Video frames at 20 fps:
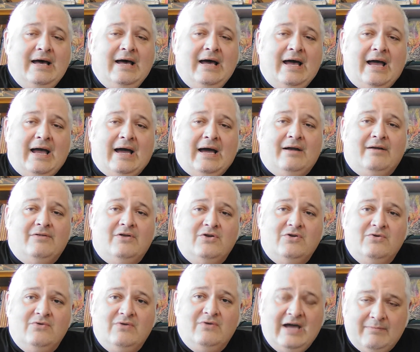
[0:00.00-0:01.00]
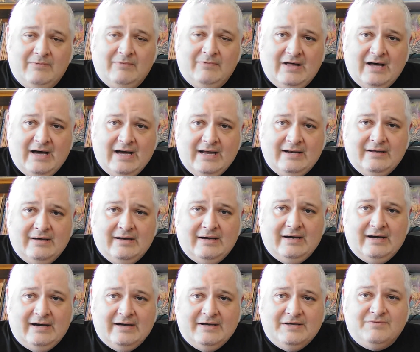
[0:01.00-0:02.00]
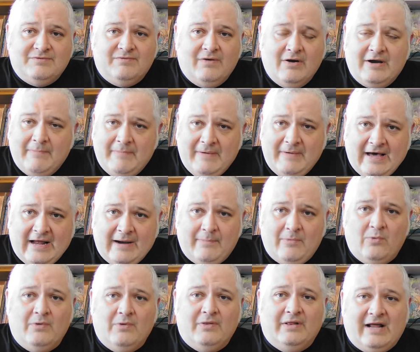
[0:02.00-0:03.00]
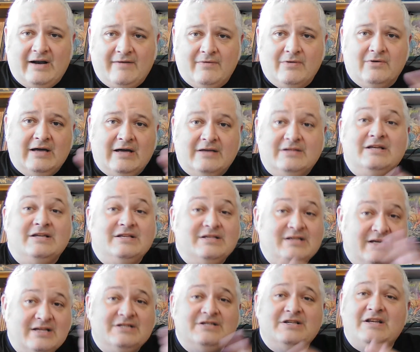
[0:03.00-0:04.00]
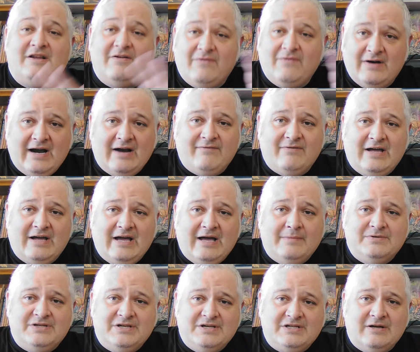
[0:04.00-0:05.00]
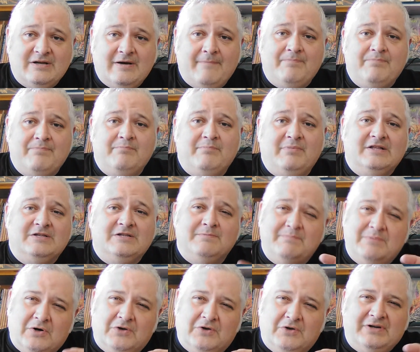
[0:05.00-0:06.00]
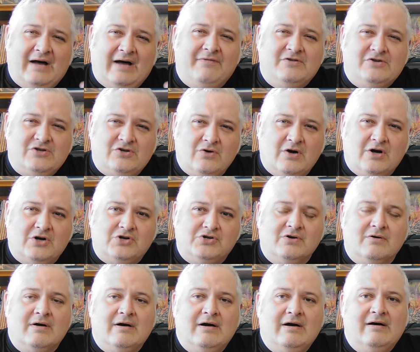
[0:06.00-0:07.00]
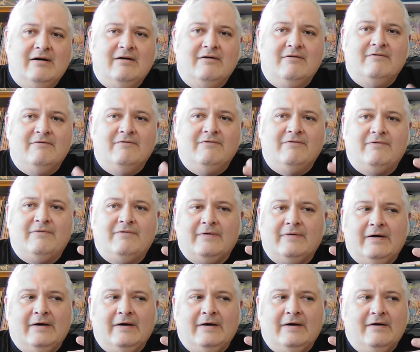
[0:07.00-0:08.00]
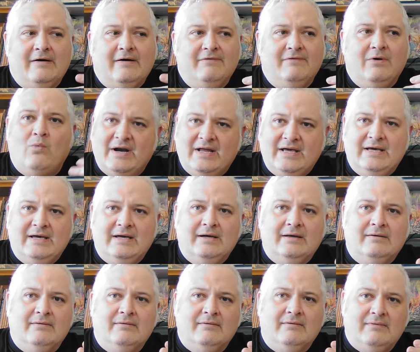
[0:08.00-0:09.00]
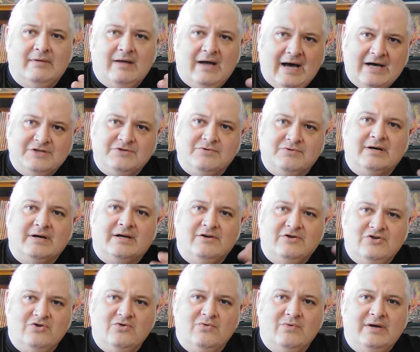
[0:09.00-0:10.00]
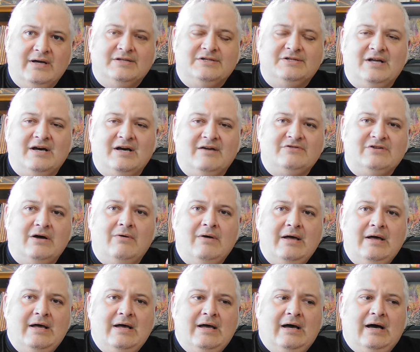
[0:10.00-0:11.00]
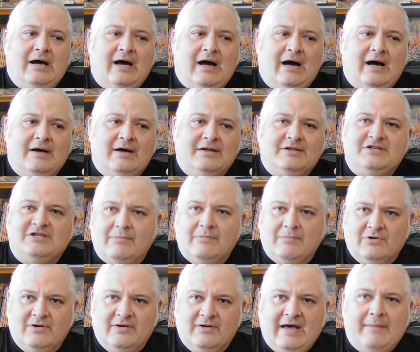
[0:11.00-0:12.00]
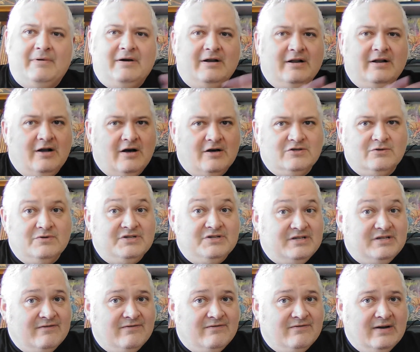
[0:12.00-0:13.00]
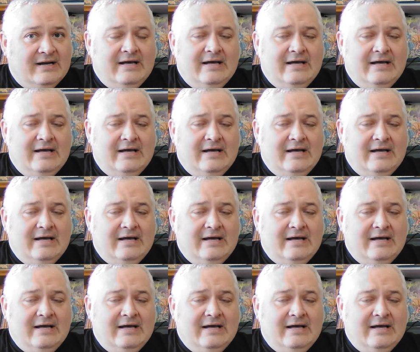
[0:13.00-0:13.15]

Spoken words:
And the new game line is very compatible with a lot of other games. It is a different kind of a game system, but it's built on the structure of the 1E and Osric and 2E and stuff. So it's similar to that, but it also is different.